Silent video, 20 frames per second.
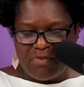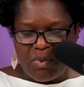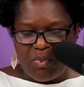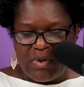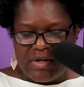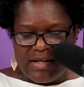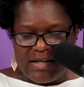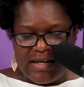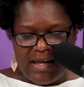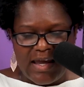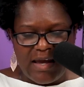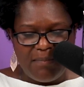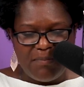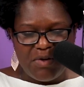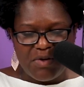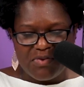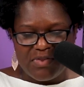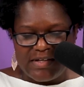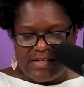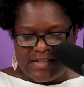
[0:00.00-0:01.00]
When he came
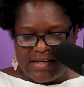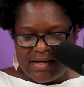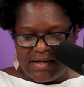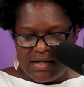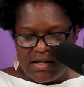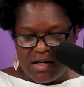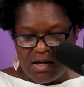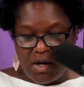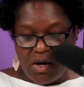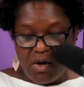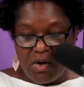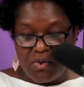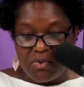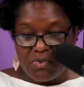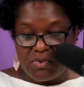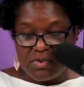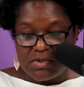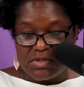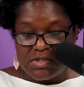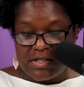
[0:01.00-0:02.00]
near the den, he
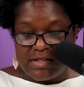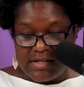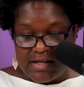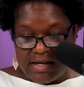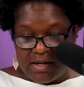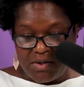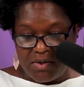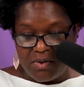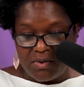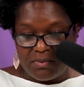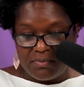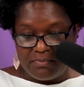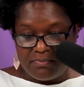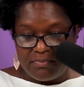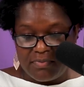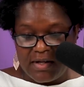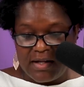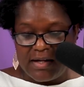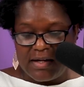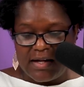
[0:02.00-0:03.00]
called to Daniel
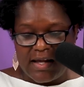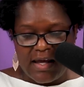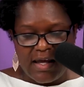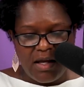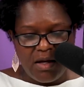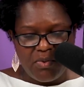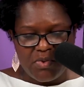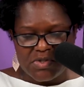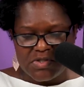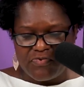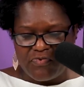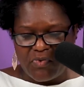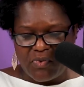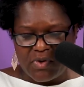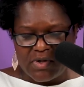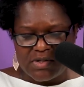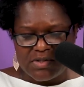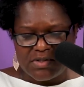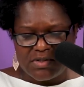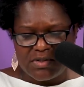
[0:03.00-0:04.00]
in an anguished
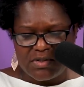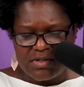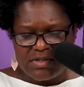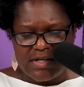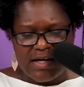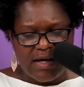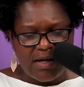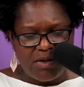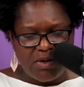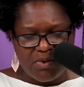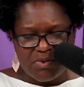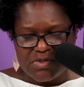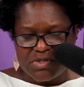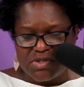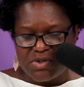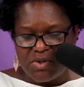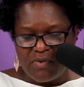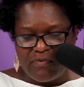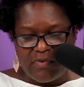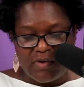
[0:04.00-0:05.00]
voice, Daniel,
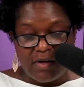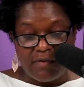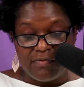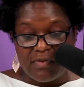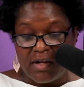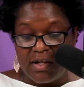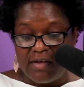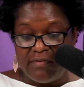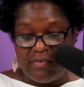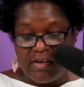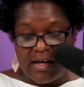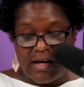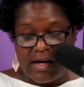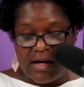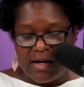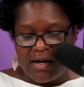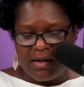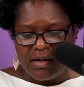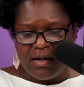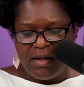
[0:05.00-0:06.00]
servant of the living
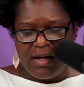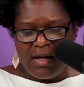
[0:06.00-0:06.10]
God,